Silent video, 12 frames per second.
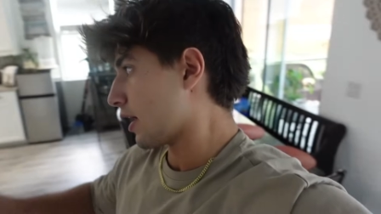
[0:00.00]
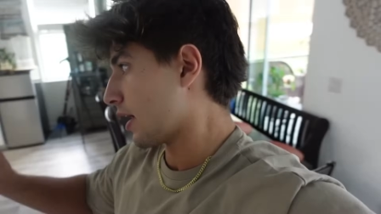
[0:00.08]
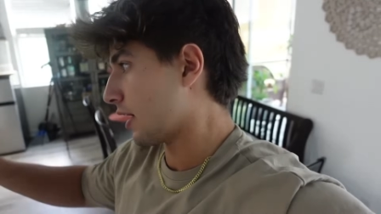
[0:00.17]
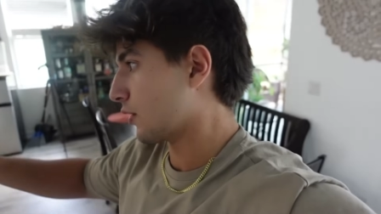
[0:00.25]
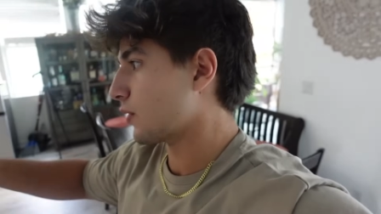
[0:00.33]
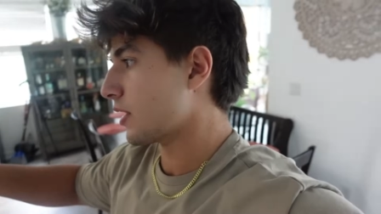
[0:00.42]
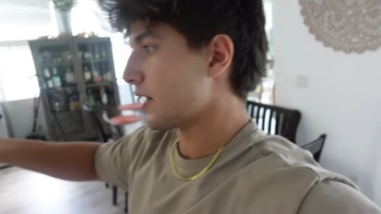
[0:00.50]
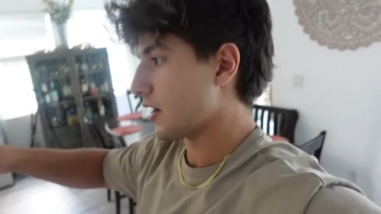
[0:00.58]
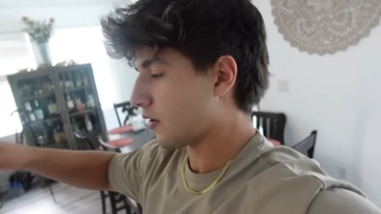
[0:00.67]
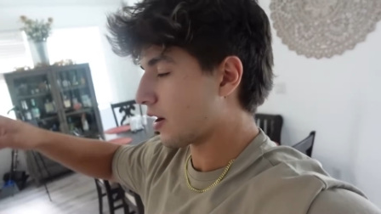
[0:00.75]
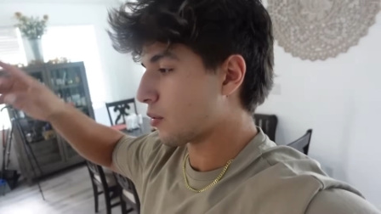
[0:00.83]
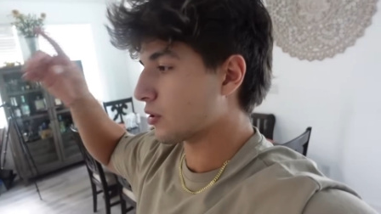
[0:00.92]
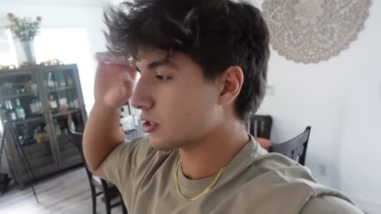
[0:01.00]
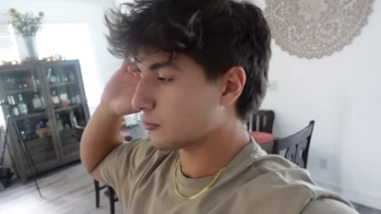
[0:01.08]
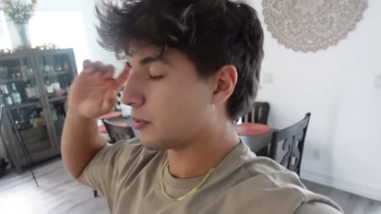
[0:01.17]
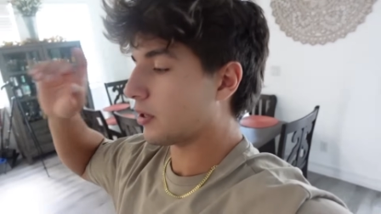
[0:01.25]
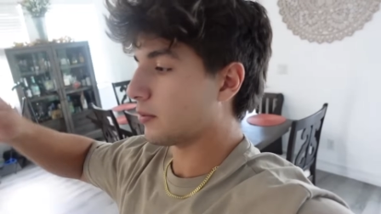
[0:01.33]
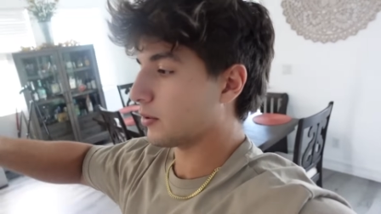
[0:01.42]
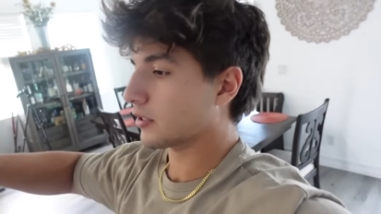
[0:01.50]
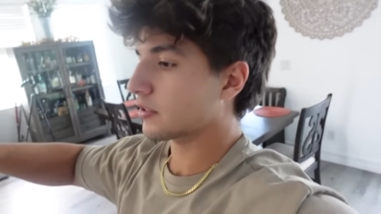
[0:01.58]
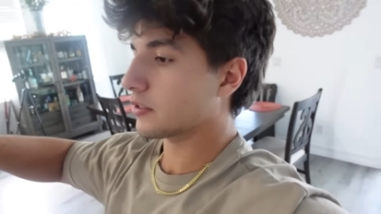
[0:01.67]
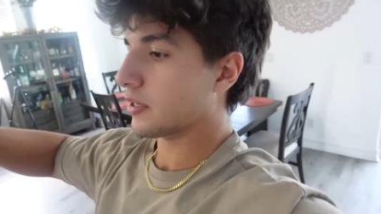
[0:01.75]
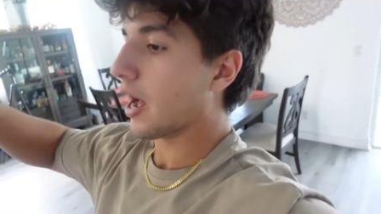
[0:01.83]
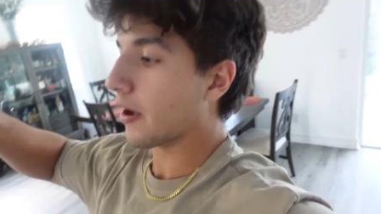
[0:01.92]
And right now, I went to
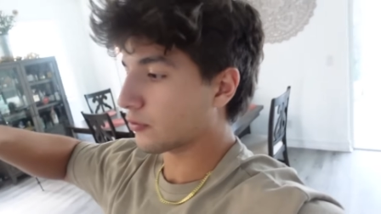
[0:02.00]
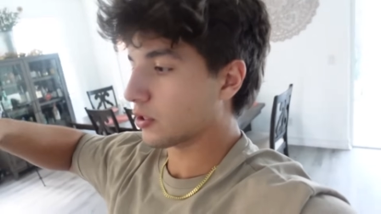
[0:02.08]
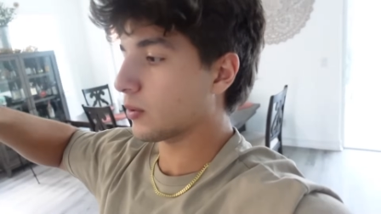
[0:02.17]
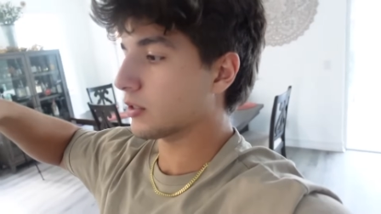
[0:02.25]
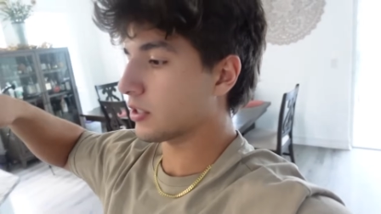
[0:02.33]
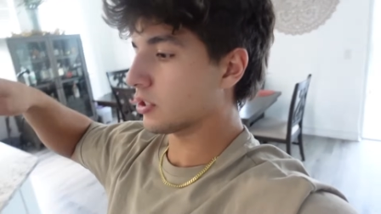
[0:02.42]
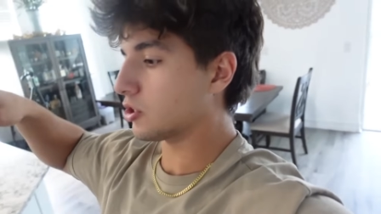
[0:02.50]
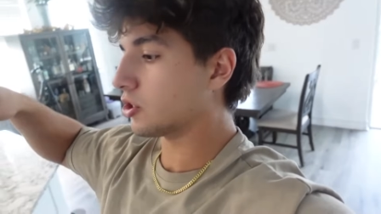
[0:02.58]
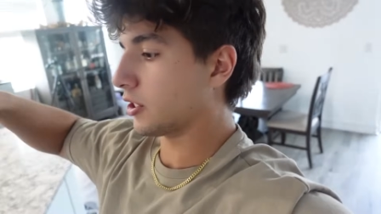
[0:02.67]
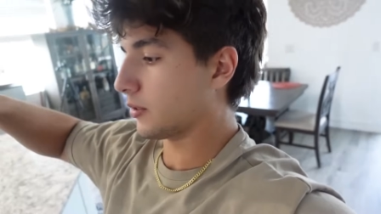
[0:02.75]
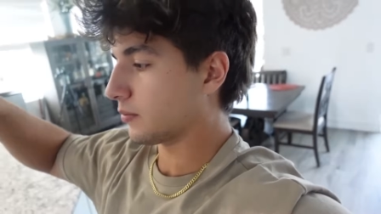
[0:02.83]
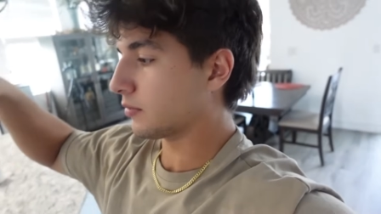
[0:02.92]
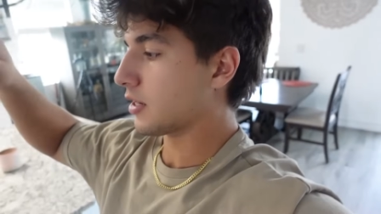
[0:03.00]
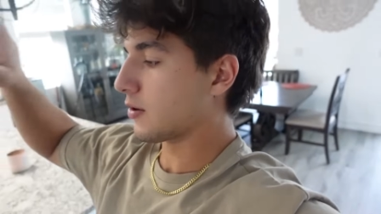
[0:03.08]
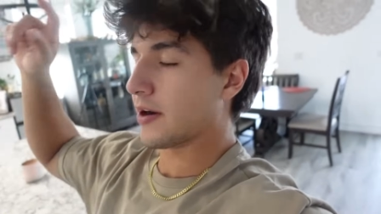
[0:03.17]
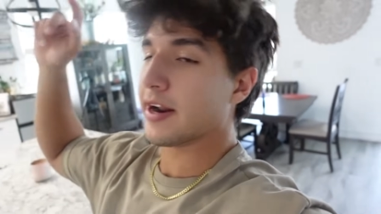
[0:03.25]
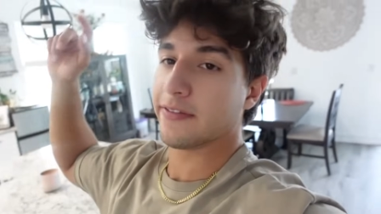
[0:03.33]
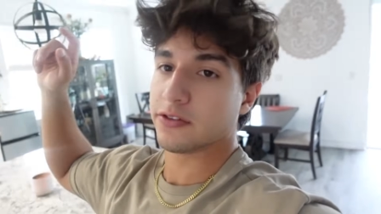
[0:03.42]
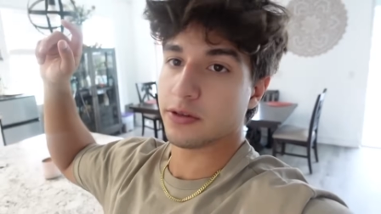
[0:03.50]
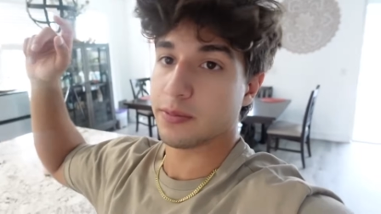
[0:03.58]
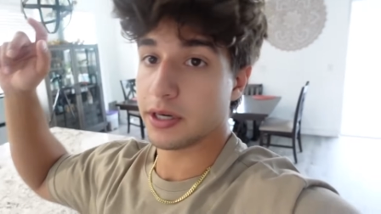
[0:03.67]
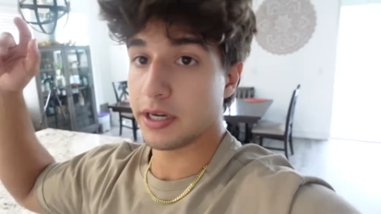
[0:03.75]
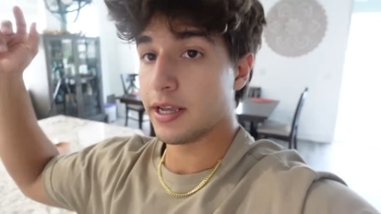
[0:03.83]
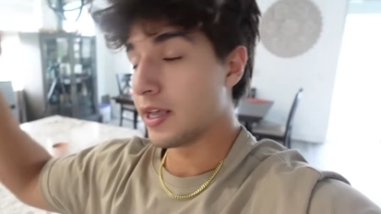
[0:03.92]
Publix after I went to the gym. Not right after,
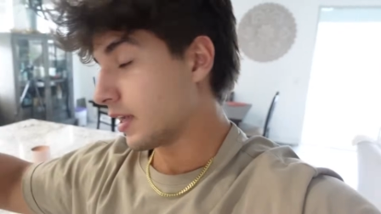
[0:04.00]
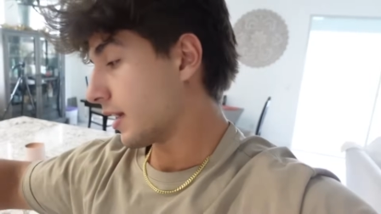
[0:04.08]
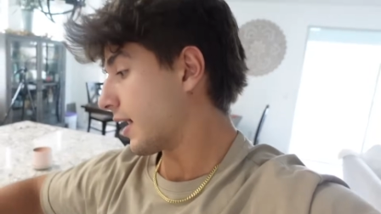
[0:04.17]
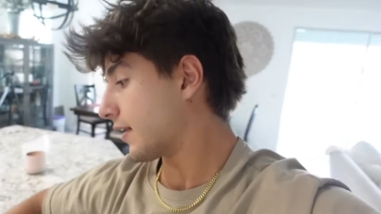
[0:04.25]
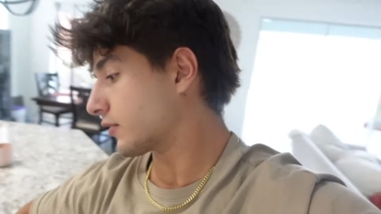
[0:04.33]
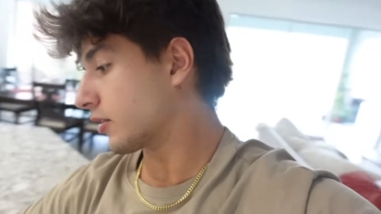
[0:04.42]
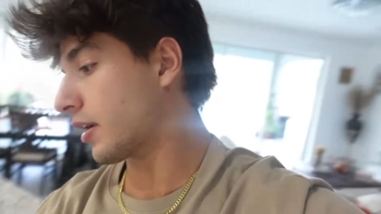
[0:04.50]
but after.